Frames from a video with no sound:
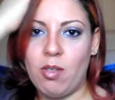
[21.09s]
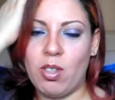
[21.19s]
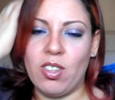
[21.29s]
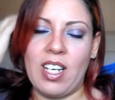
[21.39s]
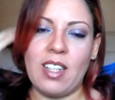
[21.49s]

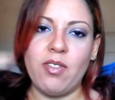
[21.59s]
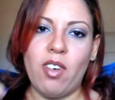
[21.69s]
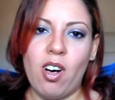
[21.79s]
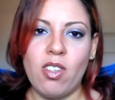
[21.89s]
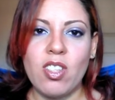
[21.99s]
the night
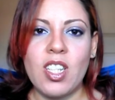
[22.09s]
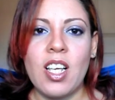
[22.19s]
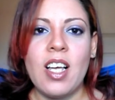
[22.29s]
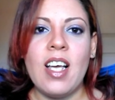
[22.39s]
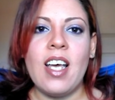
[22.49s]
falls,
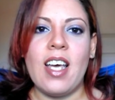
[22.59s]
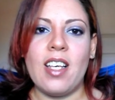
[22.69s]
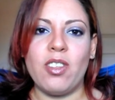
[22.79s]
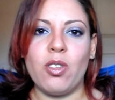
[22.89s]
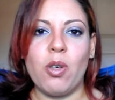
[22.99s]

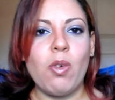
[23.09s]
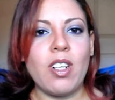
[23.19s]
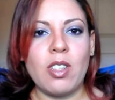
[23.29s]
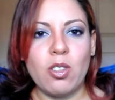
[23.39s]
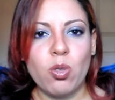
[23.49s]
and you don't
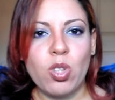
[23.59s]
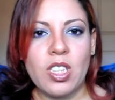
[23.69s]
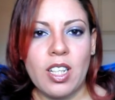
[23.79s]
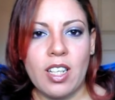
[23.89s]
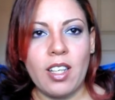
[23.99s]
want to
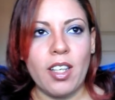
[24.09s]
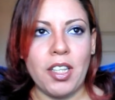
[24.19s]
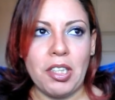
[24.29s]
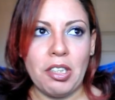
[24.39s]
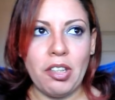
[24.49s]
use
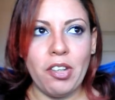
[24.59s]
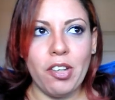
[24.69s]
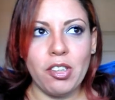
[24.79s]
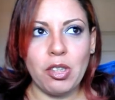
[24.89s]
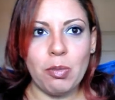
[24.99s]
a
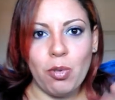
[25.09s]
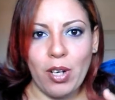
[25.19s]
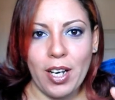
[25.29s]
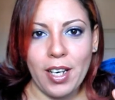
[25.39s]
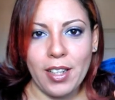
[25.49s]
too
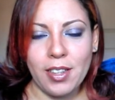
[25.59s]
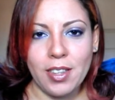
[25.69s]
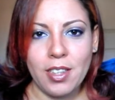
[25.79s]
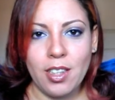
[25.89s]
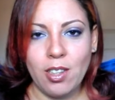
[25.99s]
bright
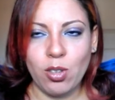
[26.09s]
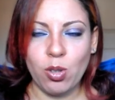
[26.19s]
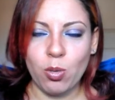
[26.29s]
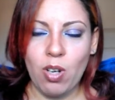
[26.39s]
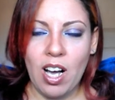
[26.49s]
or
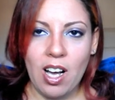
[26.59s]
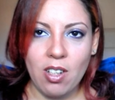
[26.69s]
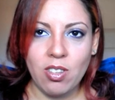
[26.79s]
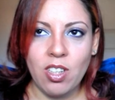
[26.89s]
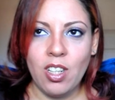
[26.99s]
too
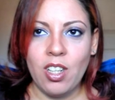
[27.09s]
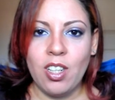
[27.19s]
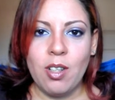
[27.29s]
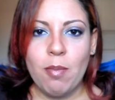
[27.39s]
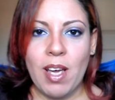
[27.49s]
wild
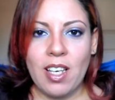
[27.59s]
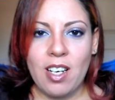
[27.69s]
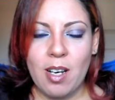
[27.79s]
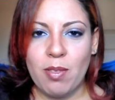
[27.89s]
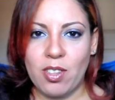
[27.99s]

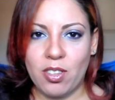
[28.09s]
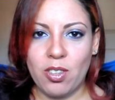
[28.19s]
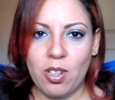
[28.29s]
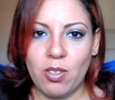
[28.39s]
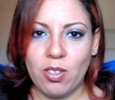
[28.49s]
makeup because you
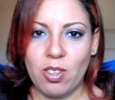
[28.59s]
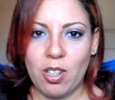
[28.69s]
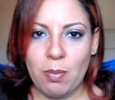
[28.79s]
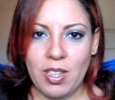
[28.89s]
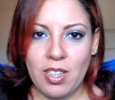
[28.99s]
know you're
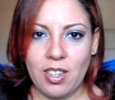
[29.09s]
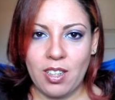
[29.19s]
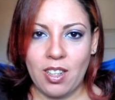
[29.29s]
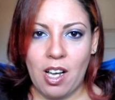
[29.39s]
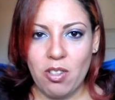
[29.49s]
gonna be
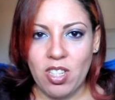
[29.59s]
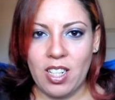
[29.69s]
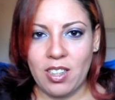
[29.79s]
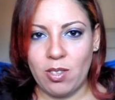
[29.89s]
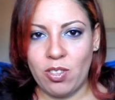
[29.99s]

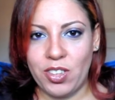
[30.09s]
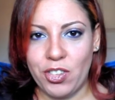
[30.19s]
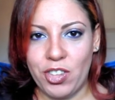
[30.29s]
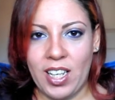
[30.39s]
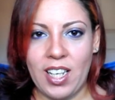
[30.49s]
outside during
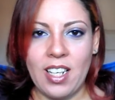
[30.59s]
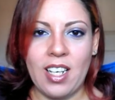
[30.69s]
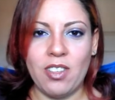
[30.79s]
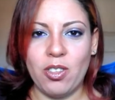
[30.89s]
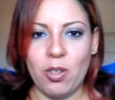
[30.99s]
the day,
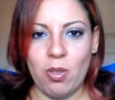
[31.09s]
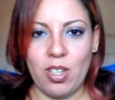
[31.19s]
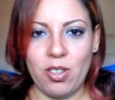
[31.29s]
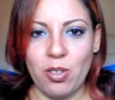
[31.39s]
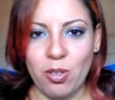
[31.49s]
and you don't
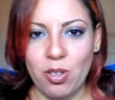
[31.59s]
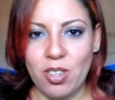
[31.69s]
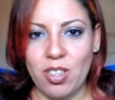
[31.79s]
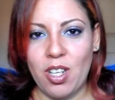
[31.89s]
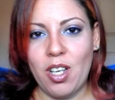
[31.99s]
want to use